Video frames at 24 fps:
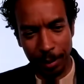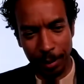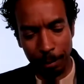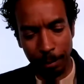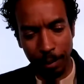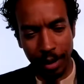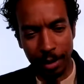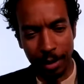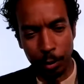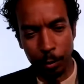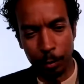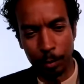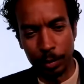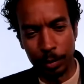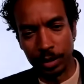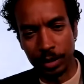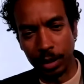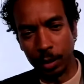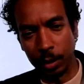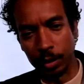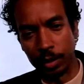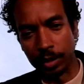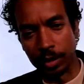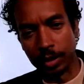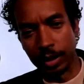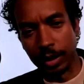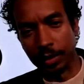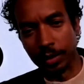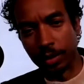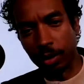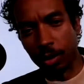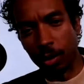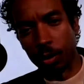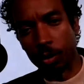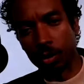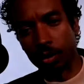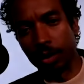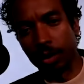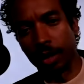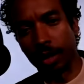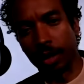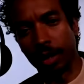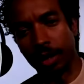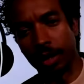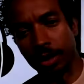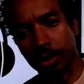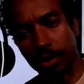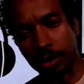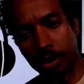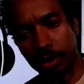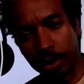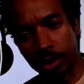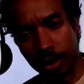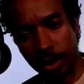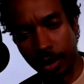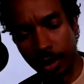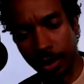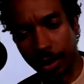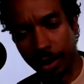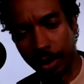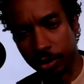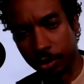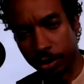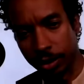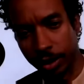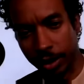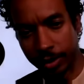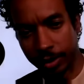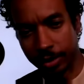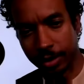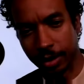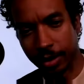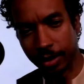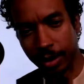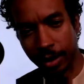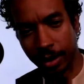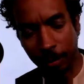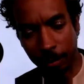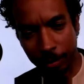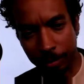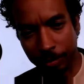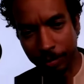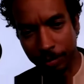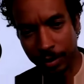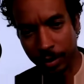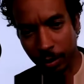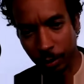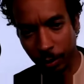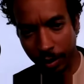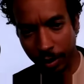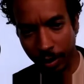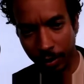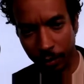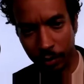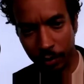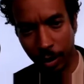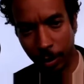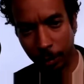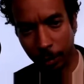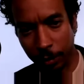My hope is always that the golden age is the age yet to come. So we have